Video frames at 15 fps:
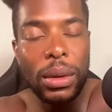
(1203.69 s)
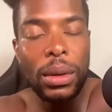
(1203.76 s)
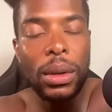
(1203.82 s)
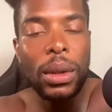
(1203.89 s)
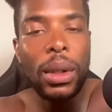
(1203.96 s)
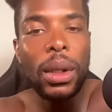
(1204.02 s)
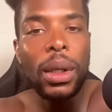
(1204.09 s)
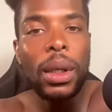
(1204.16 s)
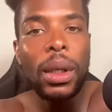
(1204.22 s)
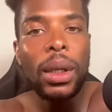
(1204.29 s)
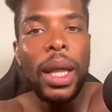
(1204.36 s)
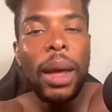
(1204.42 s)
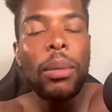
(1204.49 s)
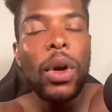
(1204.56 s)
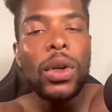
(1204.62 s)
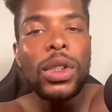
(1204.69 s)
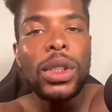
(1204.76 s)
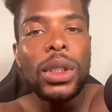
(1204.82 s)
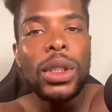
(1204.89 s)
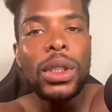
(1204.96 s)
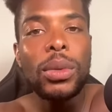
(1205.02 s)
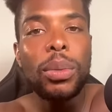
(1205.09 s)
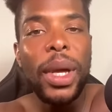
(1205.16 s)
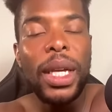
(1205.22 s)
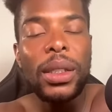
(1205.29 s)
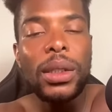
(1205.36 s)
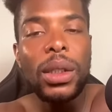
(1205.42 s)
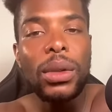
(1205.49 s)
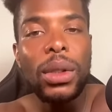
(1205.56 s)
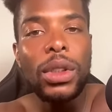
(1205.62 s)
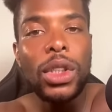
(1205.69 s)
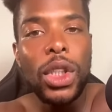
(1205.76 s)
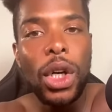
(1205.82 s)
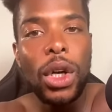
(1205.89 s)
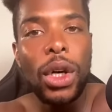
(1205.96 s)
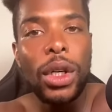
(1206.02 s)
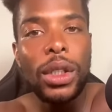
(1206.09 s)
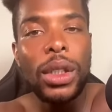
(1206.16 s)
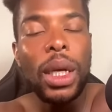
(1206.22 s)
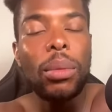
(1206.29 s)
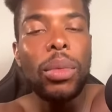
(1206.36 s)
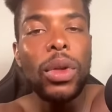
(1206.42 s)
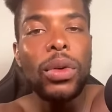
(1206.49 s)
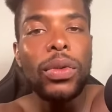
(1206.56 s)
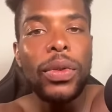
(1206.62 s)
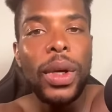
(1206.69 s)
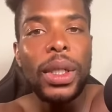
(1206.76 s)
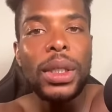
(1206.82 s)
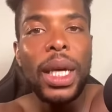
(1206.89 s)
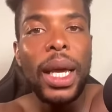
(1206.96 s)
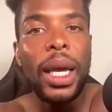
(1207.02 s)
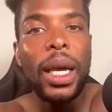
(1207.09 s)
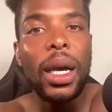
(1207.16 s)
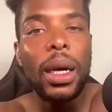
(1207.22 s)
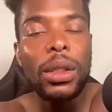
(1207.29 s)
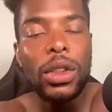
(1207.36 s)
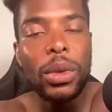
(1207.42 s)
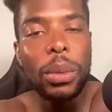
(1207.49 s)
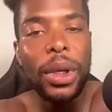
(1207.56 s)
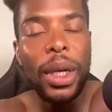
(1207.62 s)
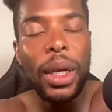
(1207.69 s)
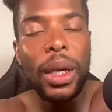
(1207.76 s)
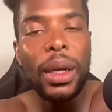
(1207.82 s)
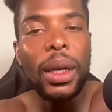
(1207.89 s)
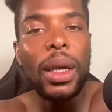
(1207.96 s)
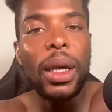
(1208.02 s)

That motion is based on a charge that Blueface had contraband